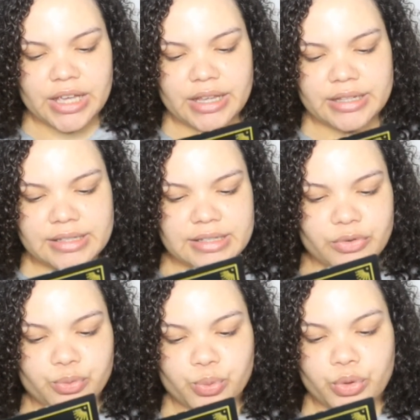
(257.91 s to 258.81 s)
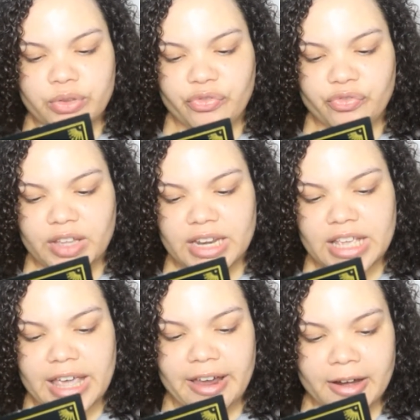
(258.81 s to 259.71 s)
it's a root
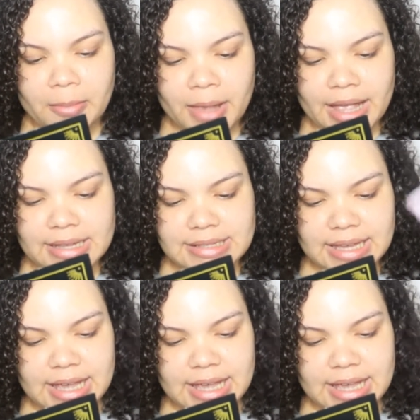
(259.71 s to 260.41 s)
fitting hair mask